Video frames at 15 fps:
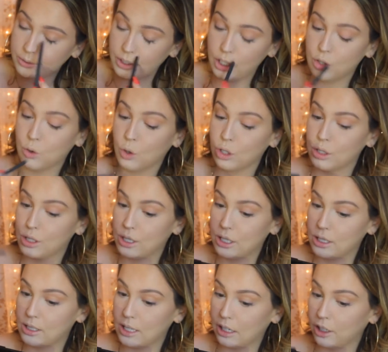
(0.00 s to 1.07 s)
like towards the
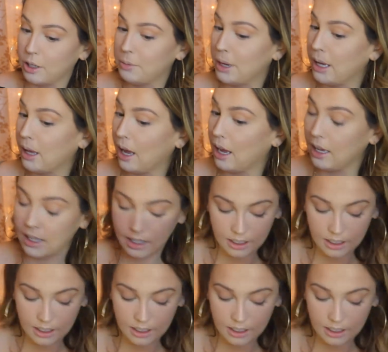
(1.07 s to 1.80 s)
center of my eye,